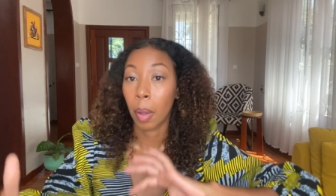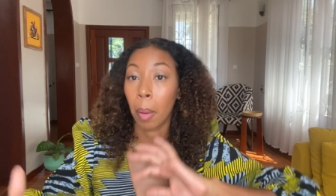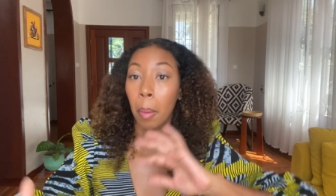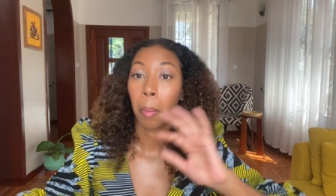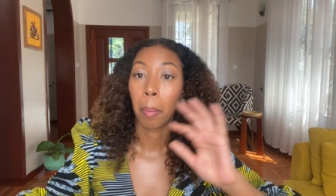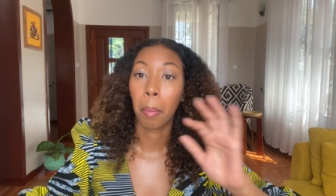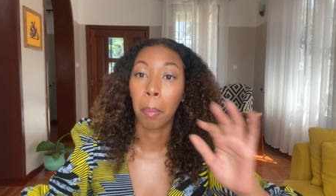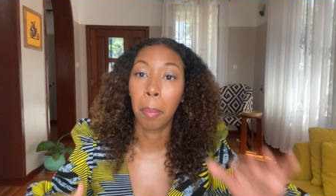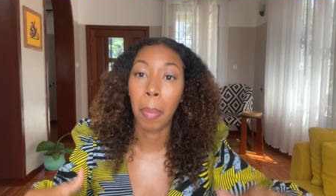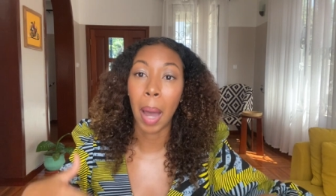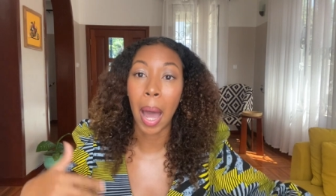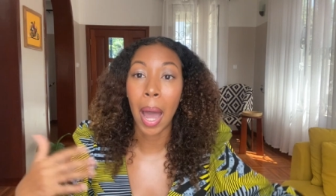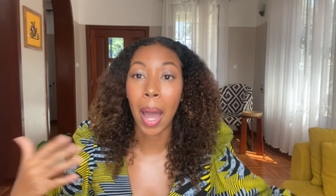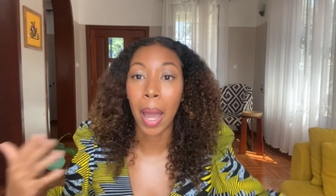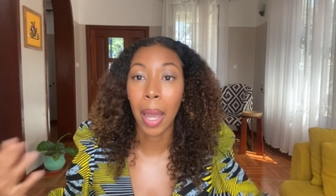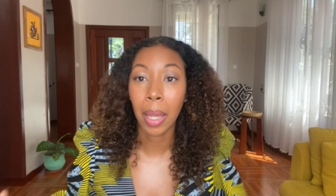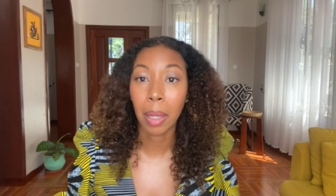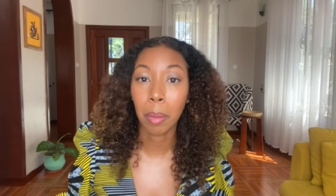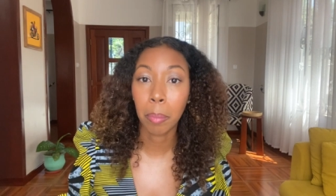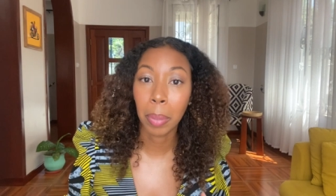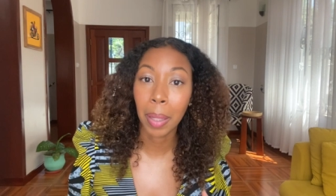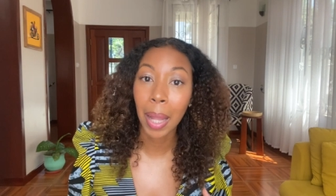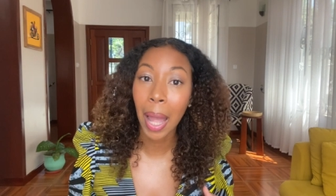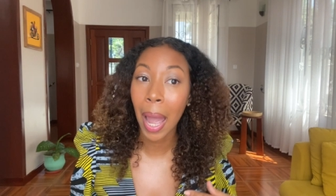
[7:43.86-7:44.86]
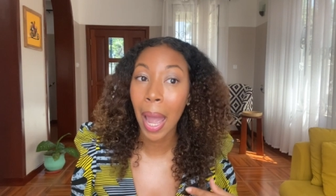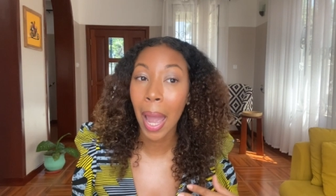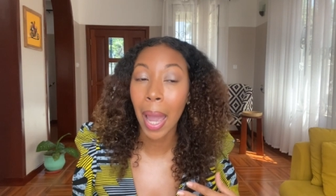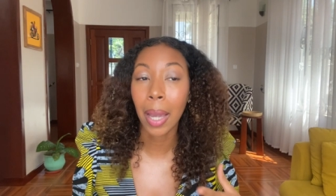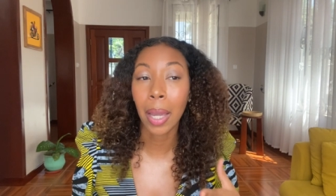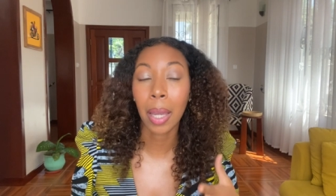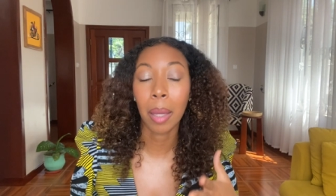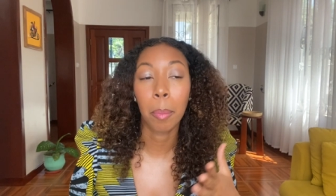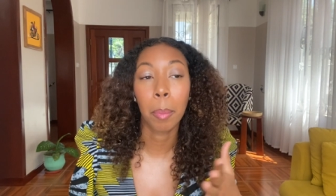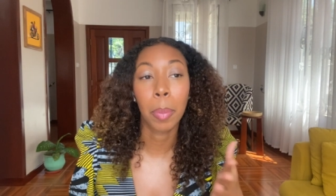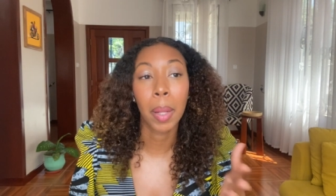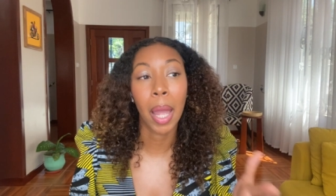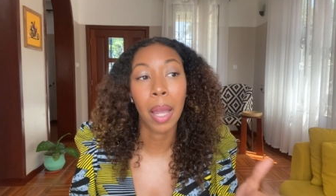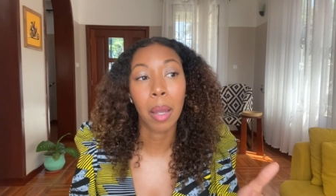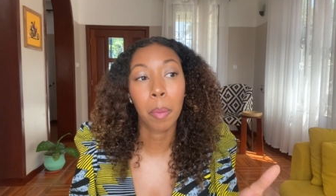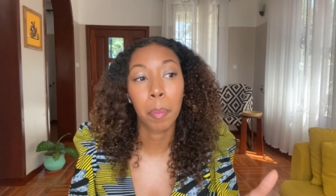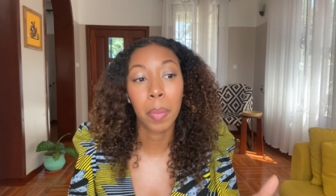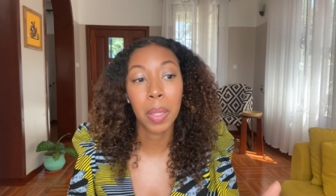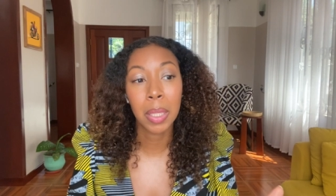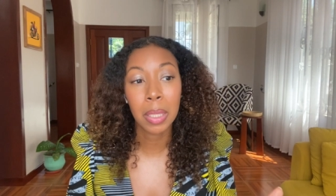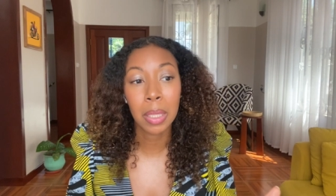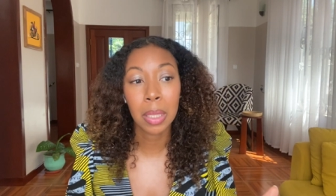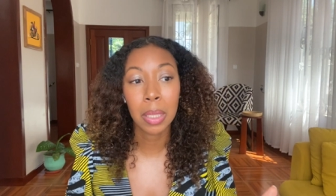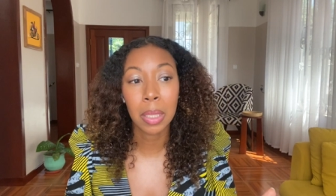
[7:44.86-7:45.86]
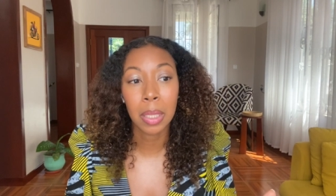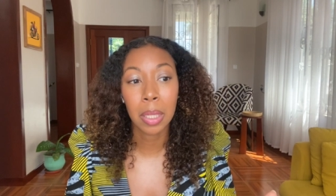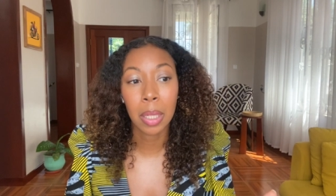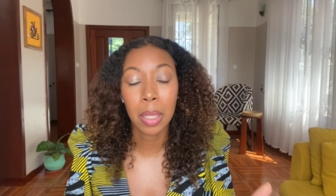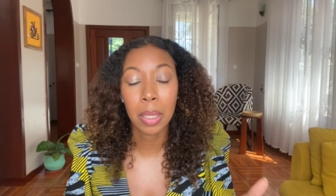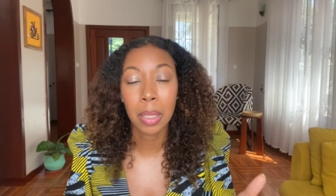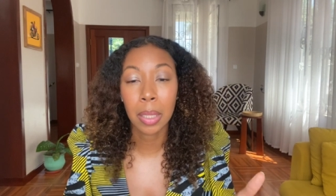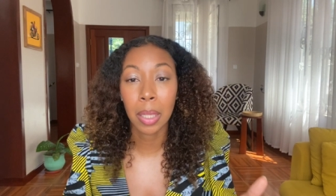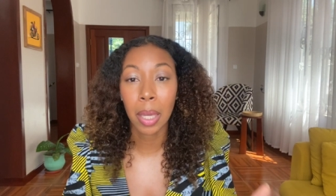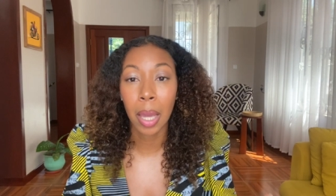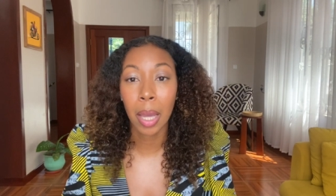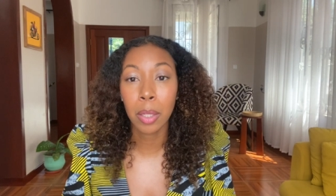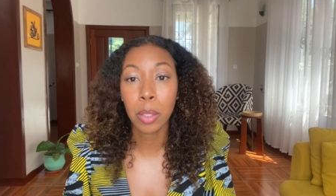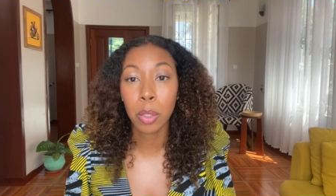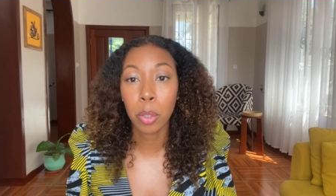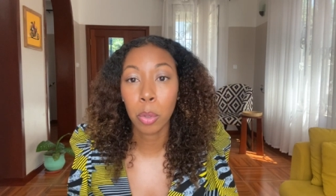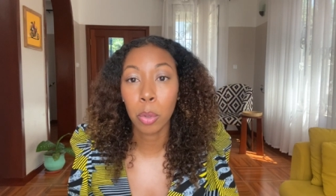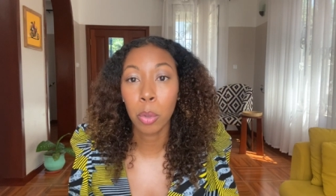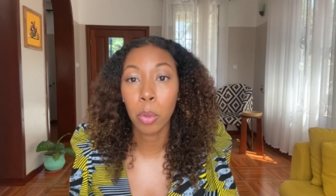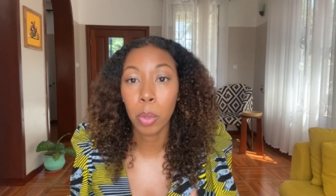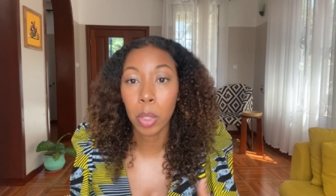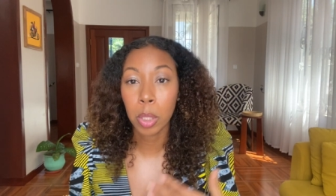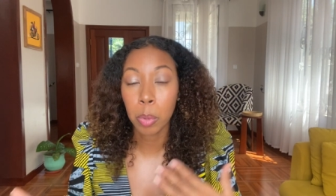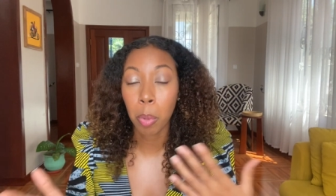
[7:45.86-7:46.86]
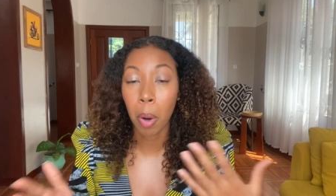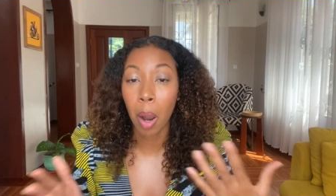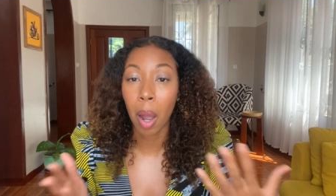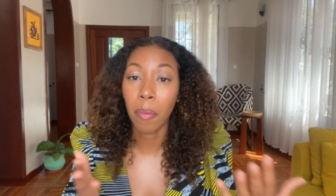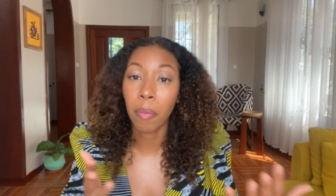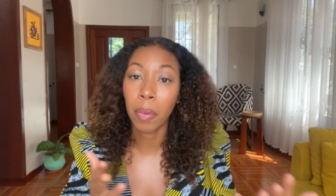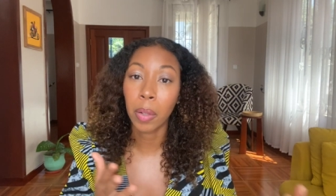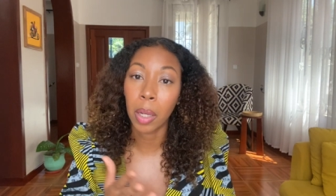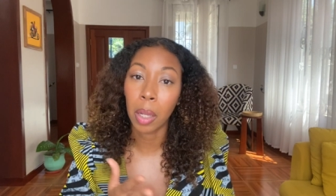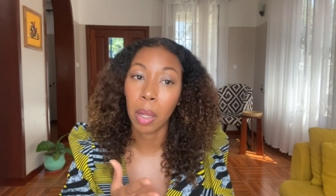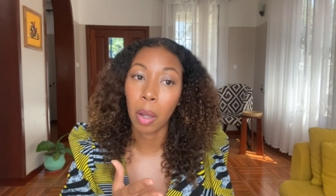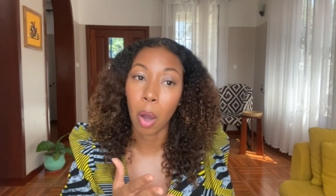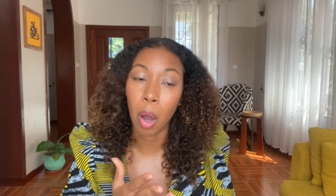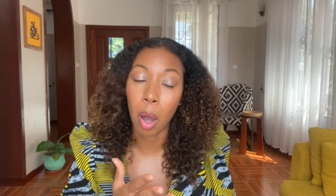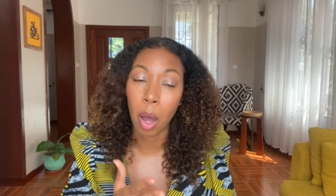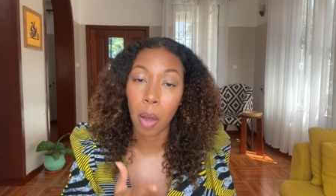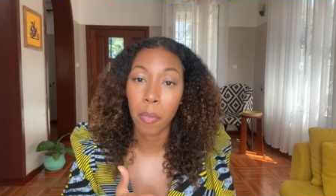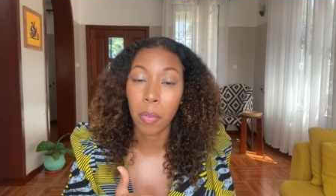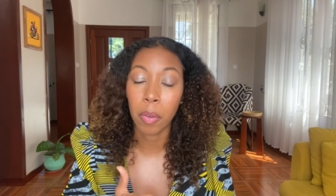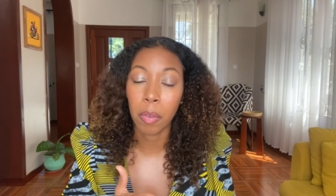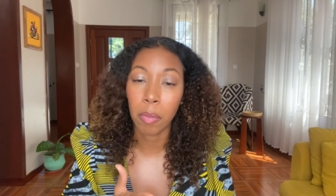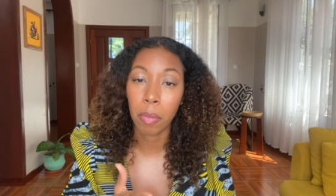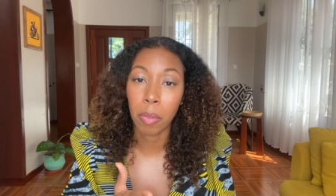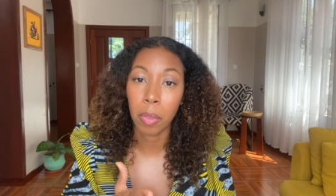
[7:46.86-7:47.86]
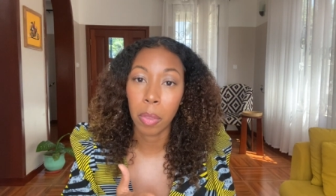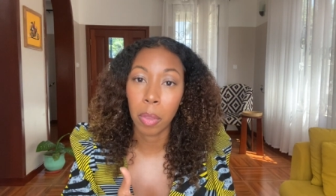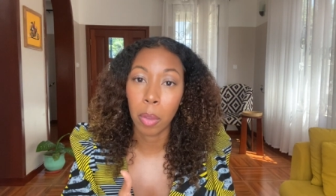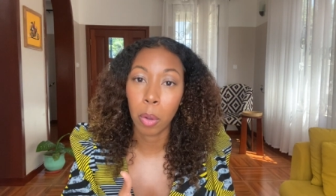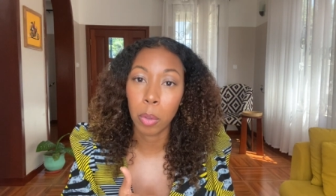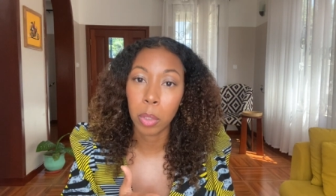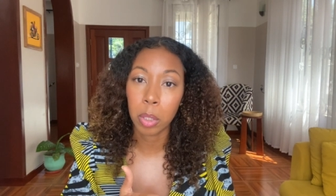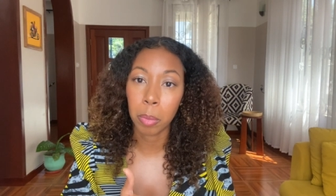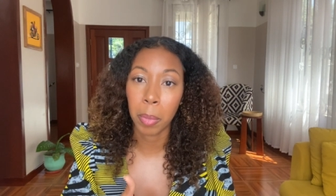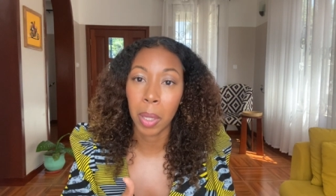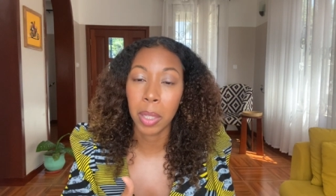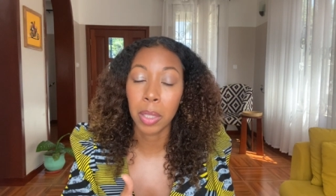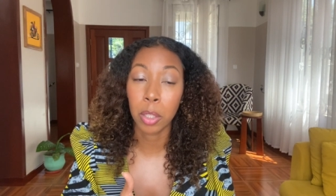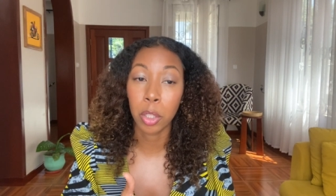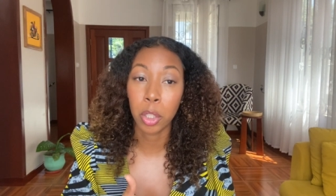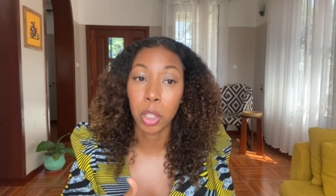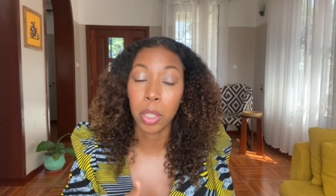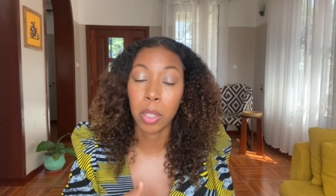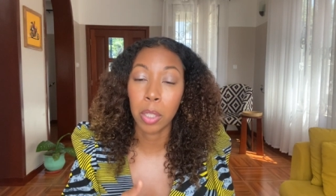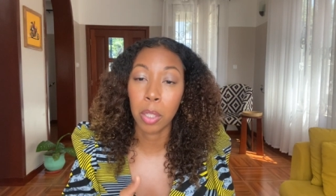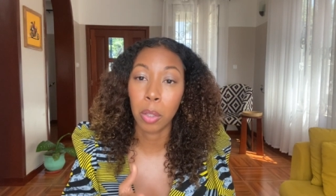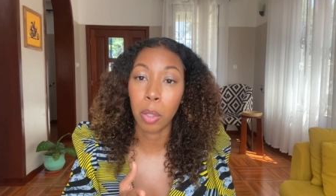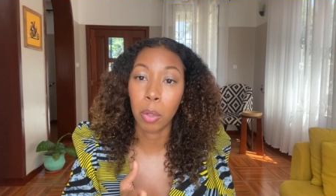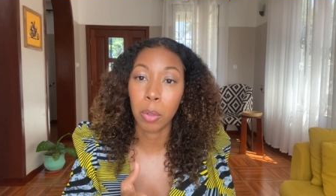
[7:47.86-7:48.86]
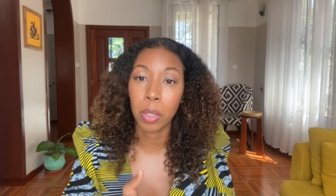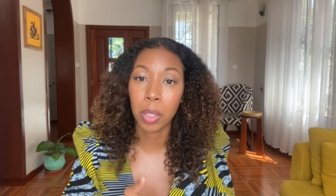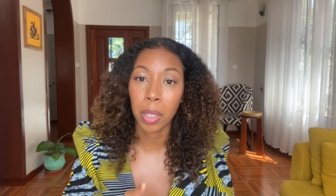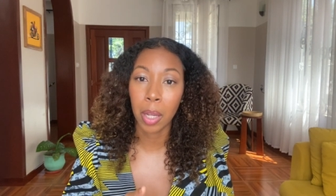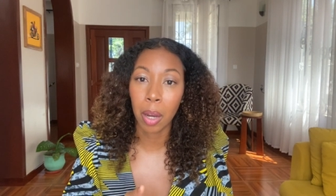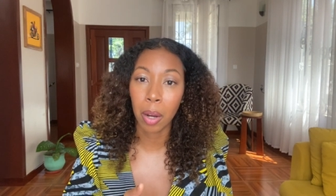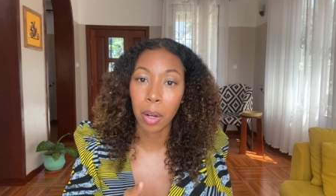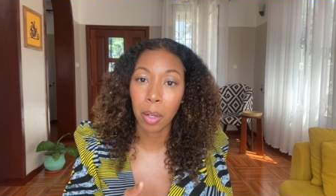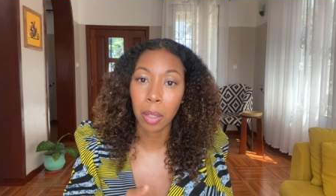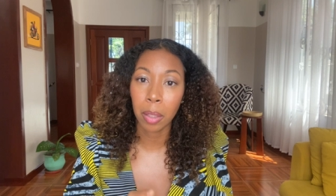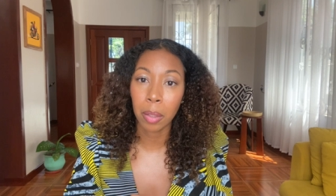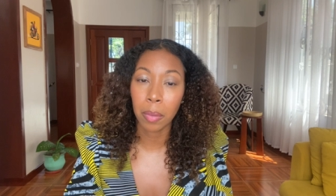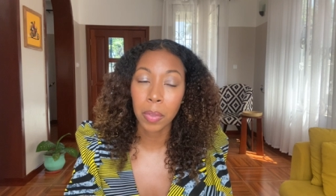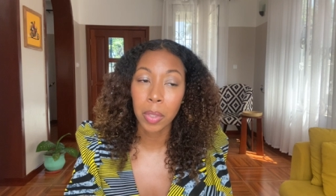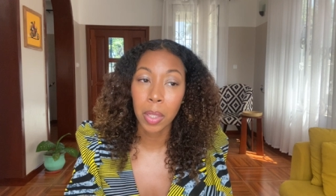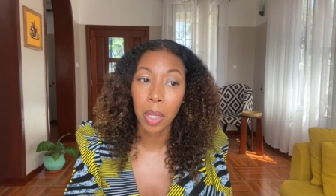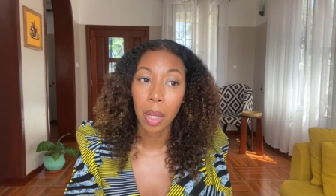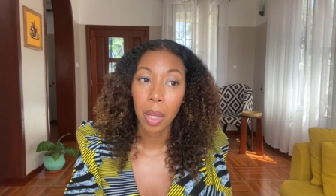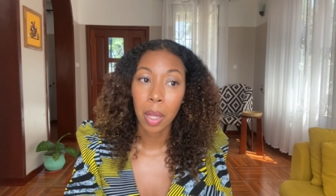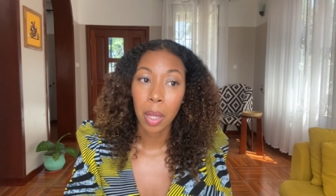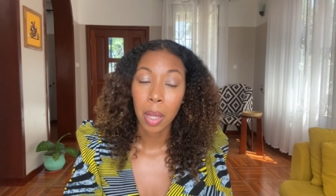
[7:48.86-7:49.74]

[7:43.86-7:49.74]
buying Black and Black businesses, guess who is profiting off of those messages and those narratives?